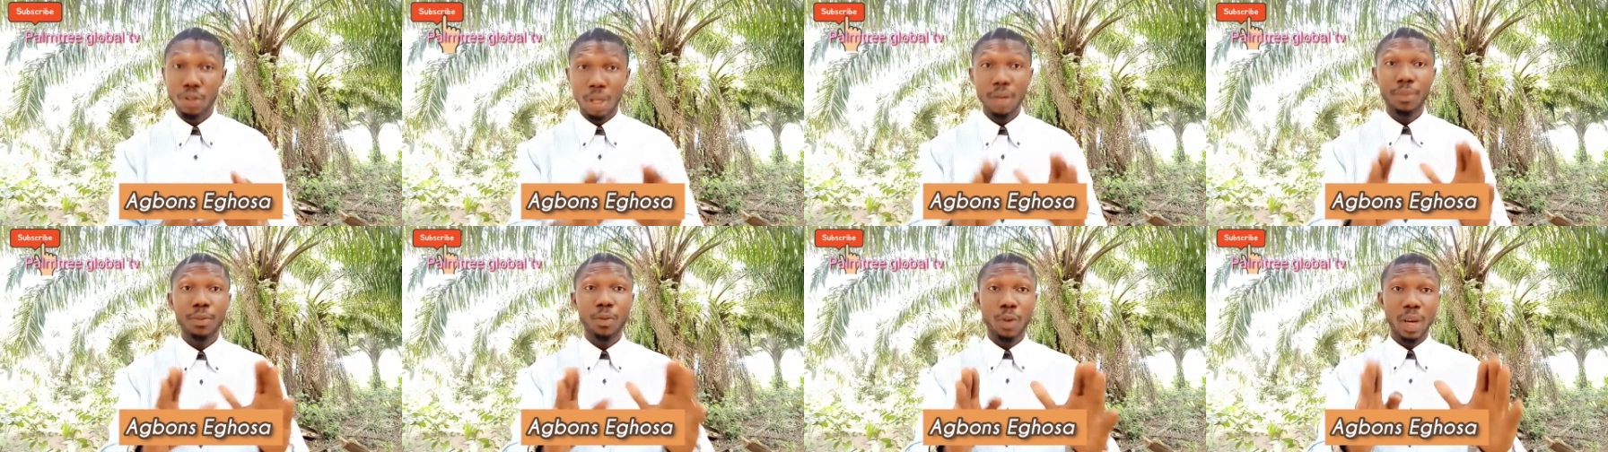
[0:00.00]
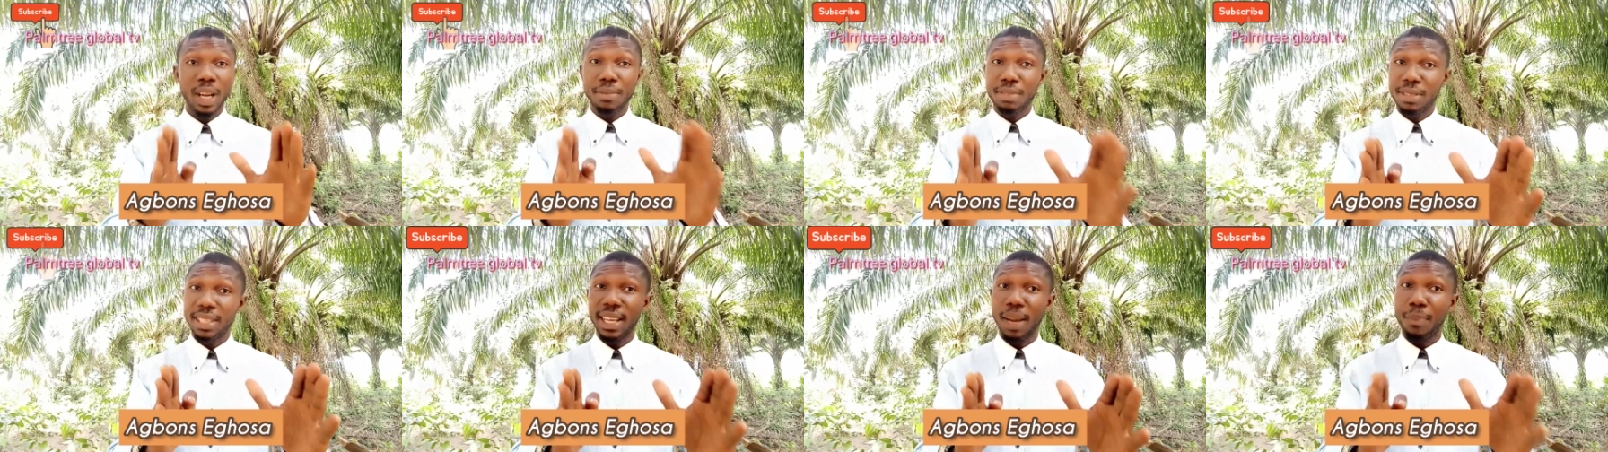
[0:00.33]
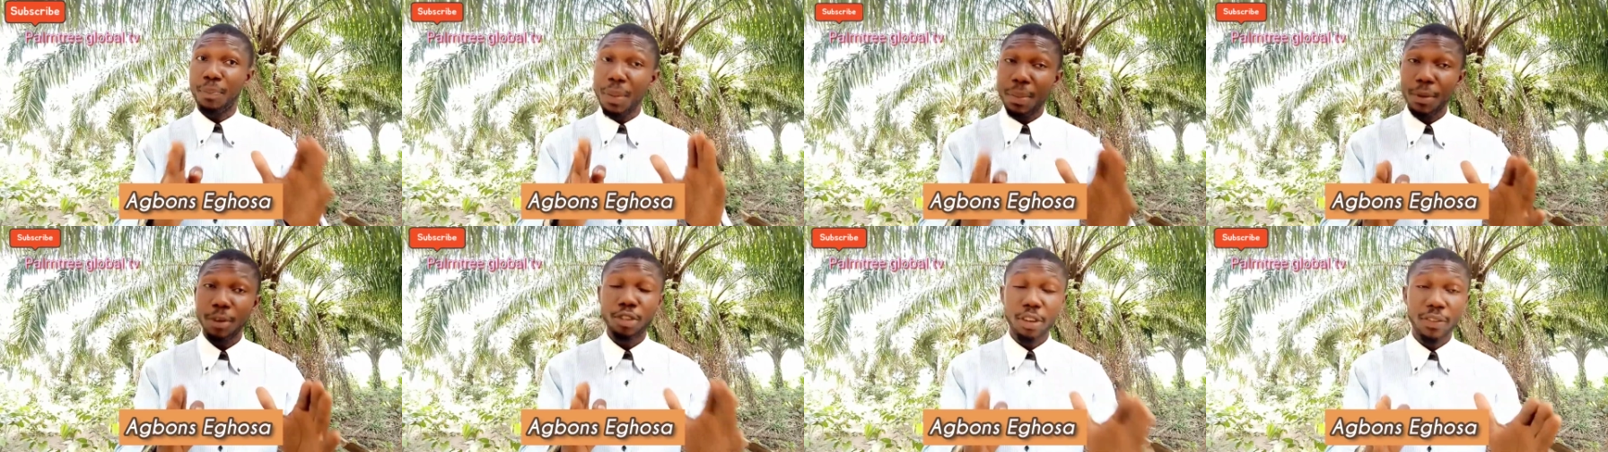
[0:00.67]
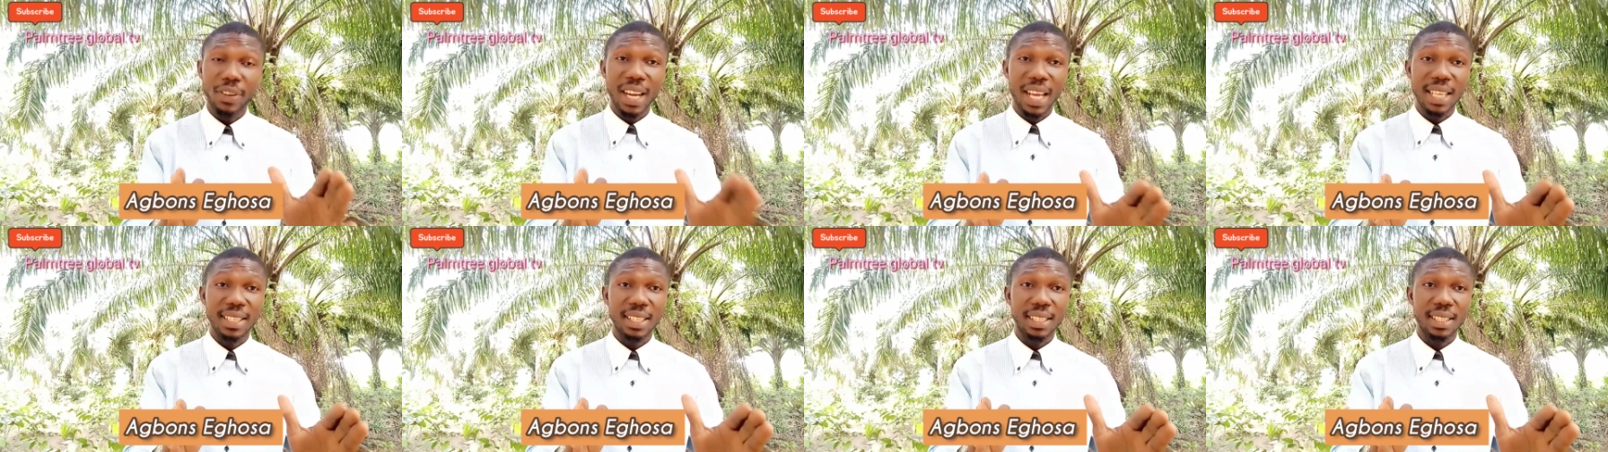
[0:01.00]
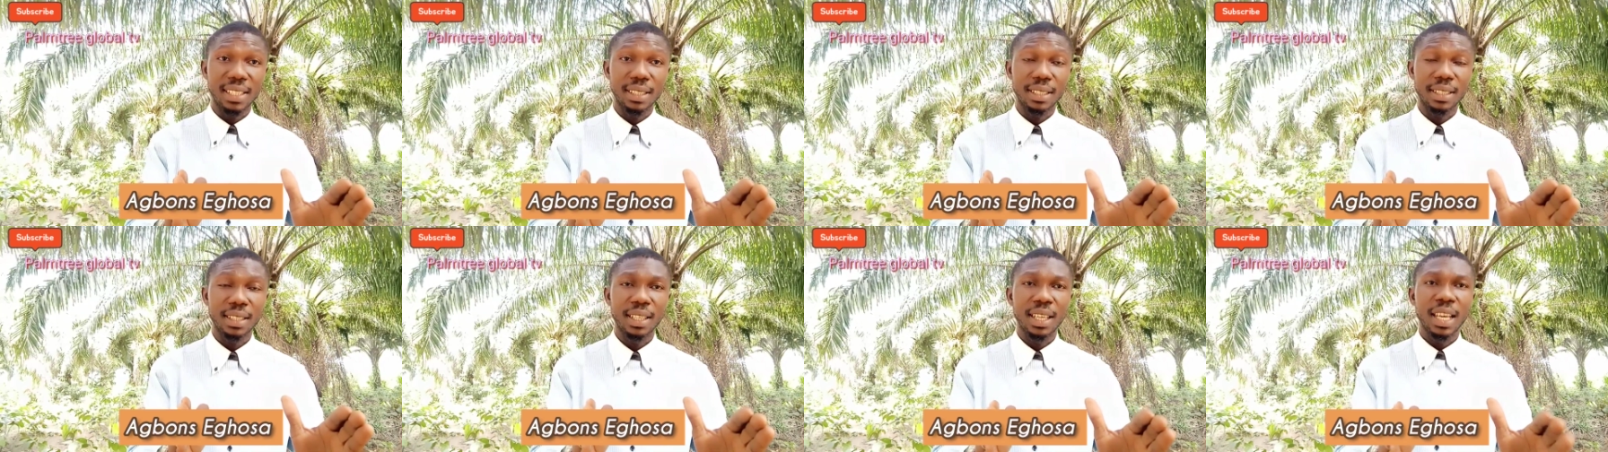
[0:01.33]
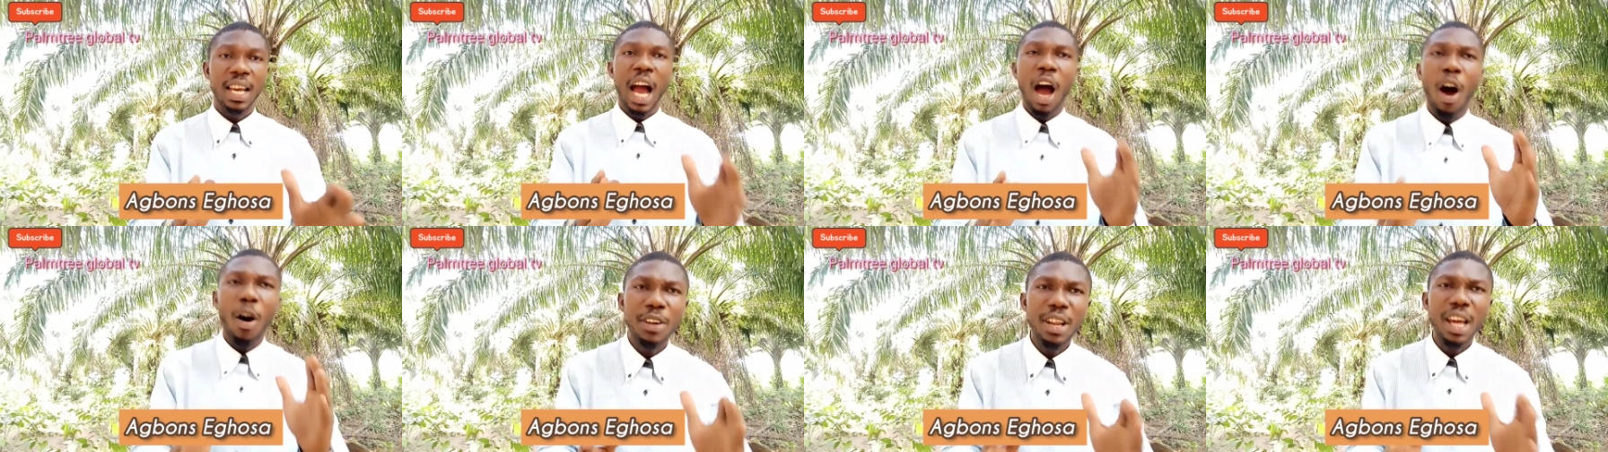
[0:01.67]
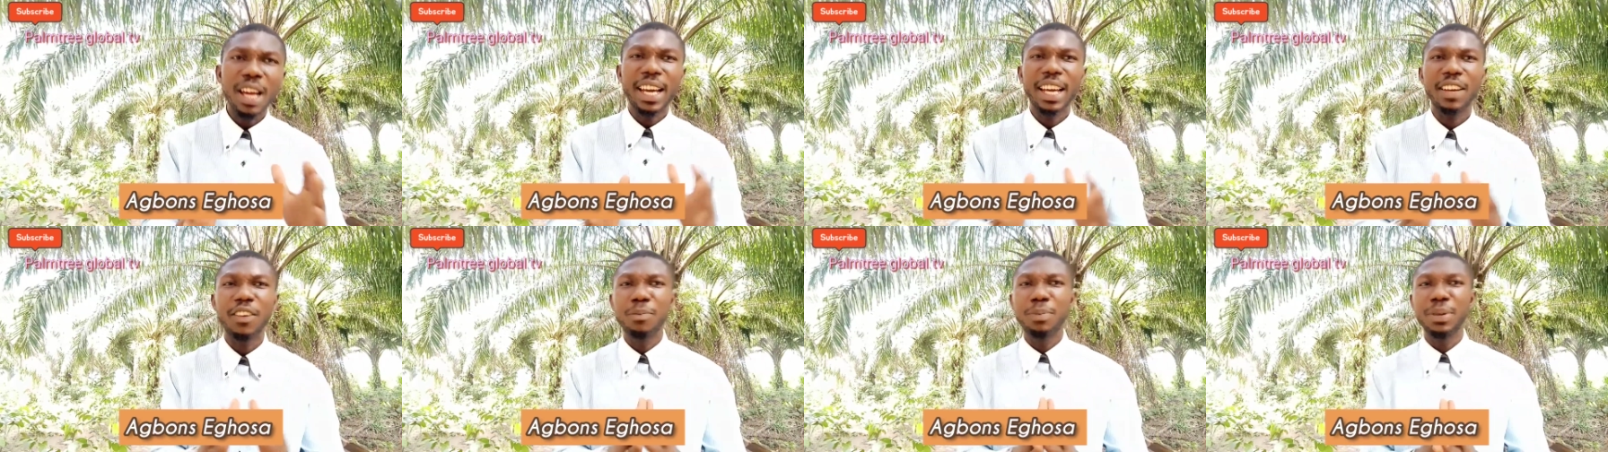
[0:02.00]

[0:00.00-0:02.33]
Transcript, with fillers: In the morning, you have free time to do other things.